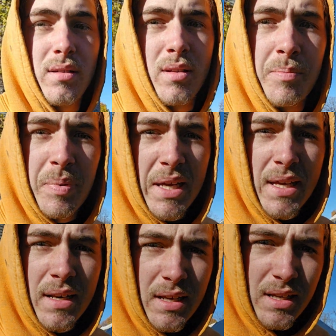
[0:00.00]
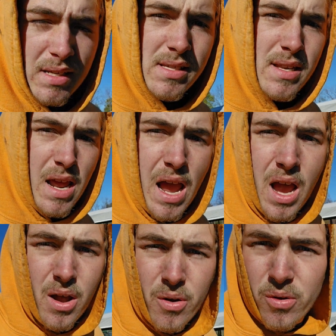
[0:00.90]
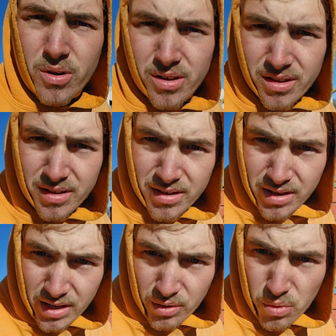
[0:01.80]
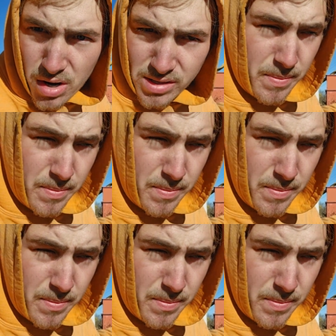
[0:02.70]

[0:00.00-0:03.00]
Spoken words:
the bin is now, it was